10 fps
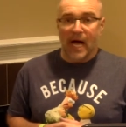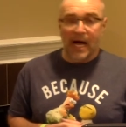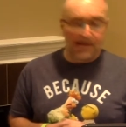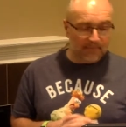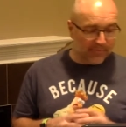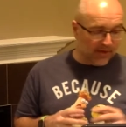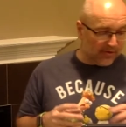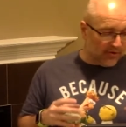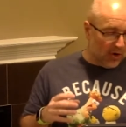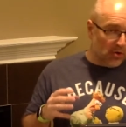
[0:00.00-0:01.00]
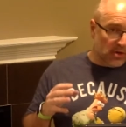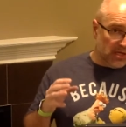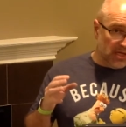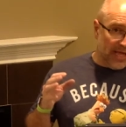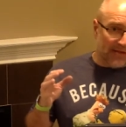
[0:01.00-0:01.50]
Um, so
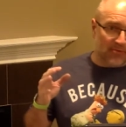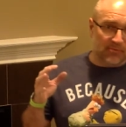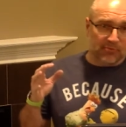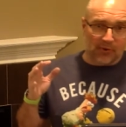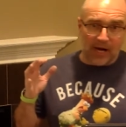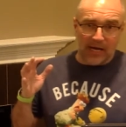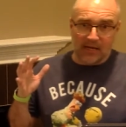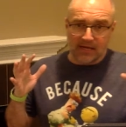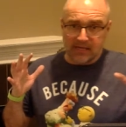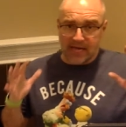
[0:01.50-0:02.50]
let's break